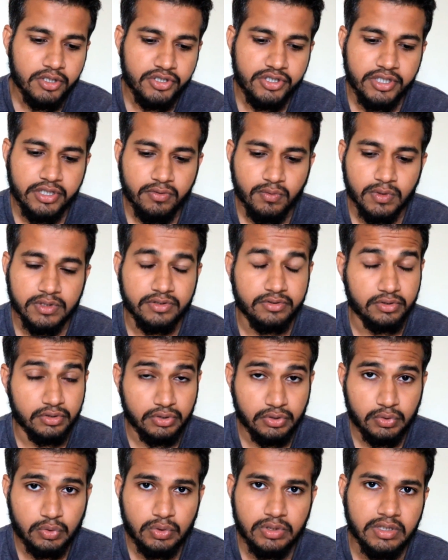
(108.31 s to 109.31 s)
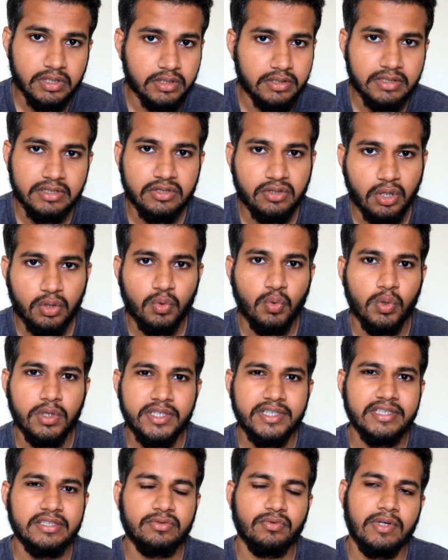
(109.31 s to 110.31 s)
she was rude. These all
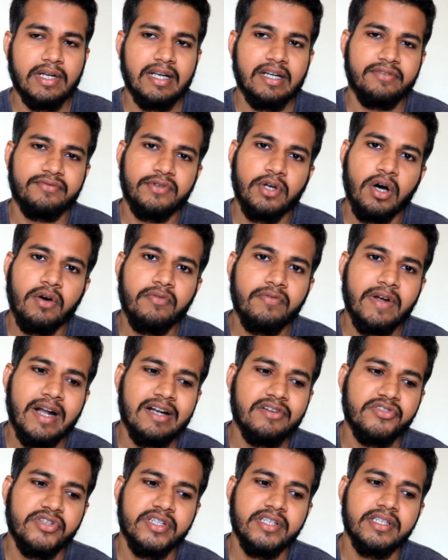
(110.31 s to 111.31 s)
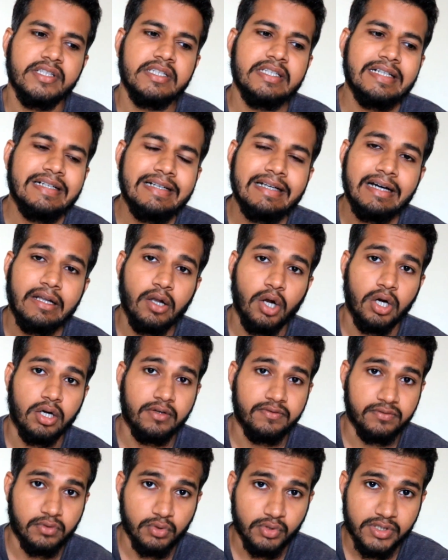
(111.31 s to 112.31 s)
qualities were left off, and she did a lot
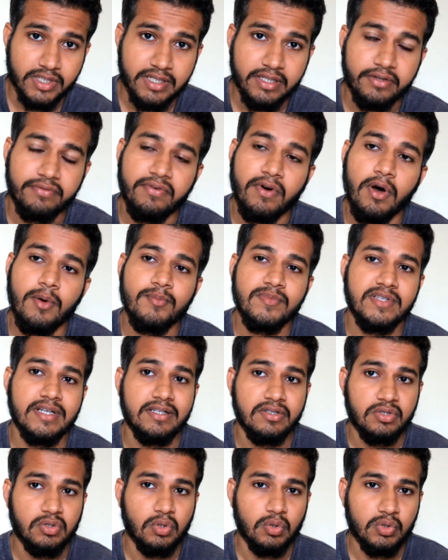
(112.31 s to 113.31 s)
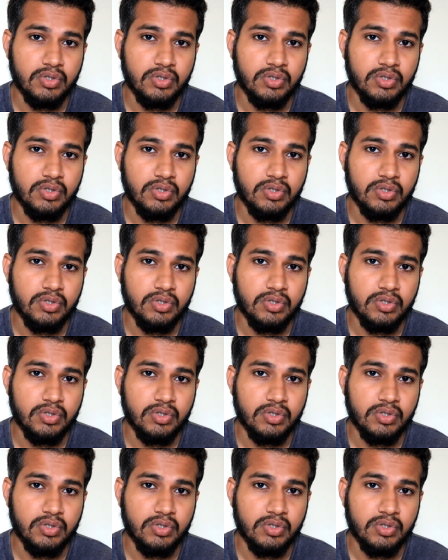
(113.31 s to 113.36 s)
of social reforms and